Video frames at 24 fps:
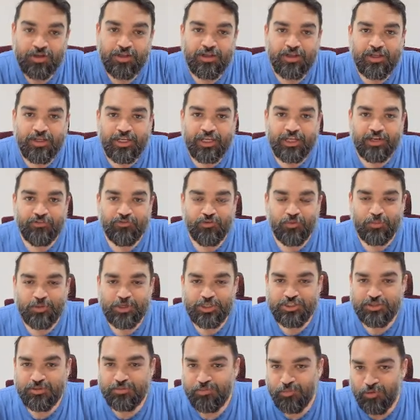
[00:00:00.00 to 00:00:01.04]
information,
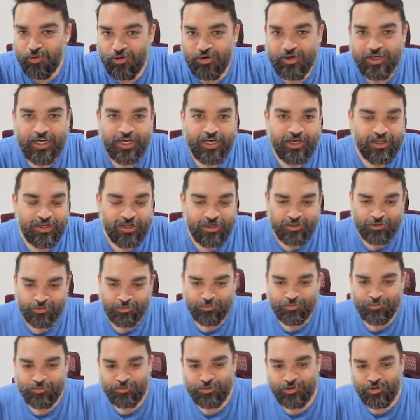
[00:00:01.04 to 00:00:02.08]
more data to
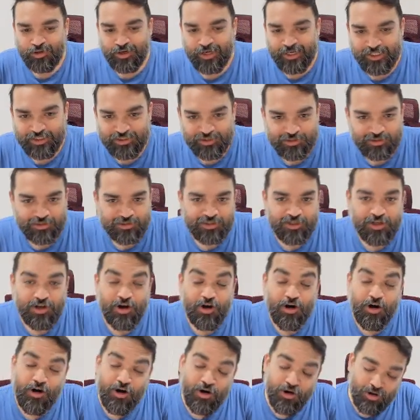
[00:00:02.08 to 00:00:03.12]
your agent.
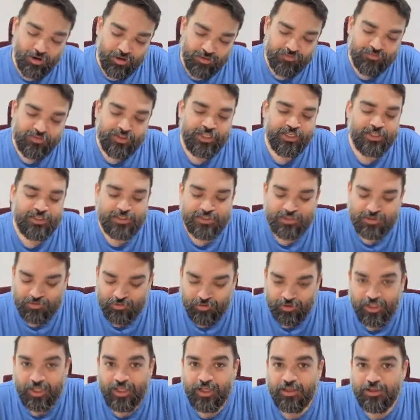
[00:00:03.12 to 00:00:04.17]
All of these
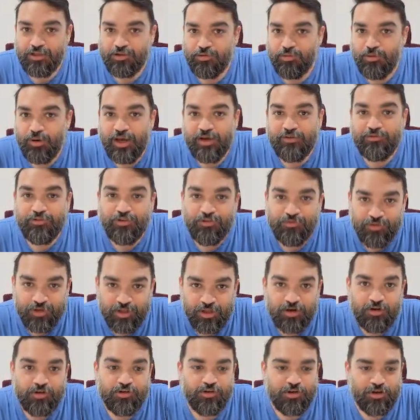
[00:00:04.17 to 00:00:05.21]
today you have to figure out
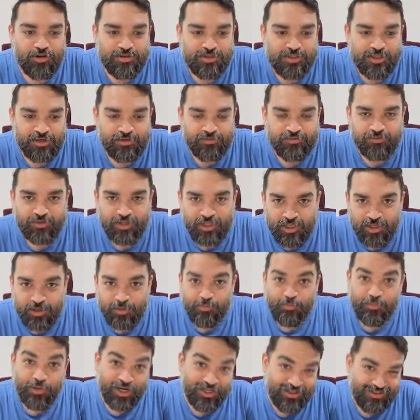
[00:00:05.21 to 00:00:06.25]
yourself.
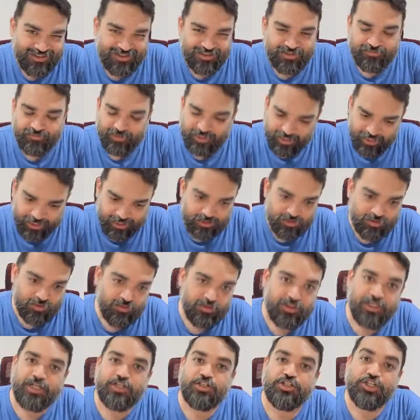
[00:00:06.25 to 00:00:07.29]
But with XO,
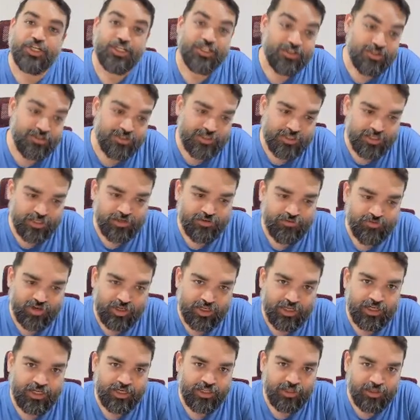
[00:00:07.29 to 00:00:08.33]
that changes
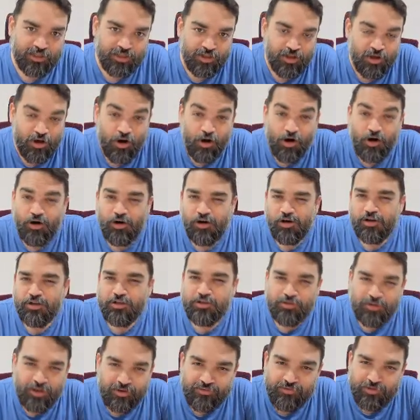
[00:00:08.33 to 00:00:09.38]
significantly. All you have
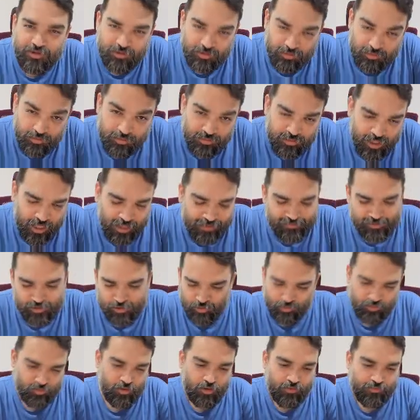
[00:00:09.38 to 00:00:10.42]
to do, I will show you,
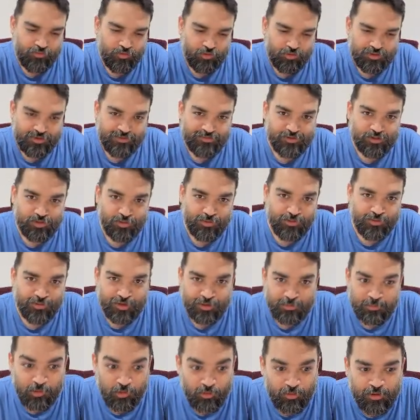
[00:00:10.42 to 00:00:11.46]
of course, I will show you a
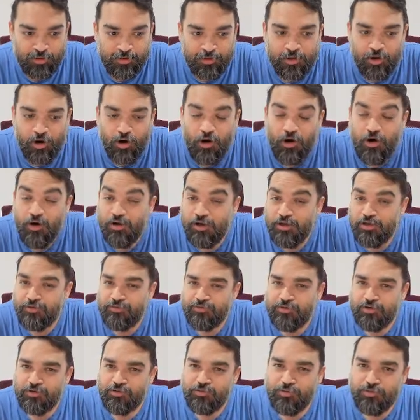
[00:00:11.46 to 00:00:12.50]
demo. All you have to
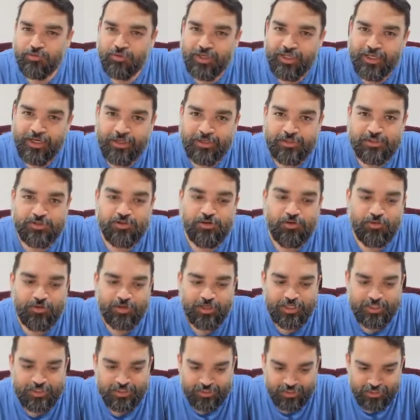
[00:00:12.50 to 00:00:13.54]
do in XO
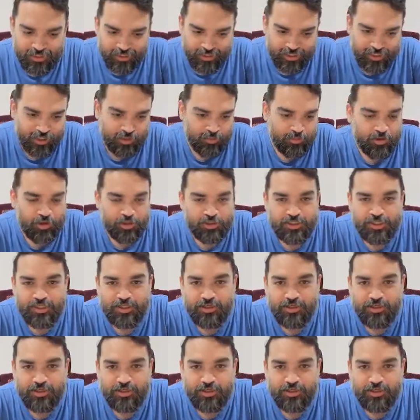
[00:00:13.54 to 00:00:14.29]
is create a project,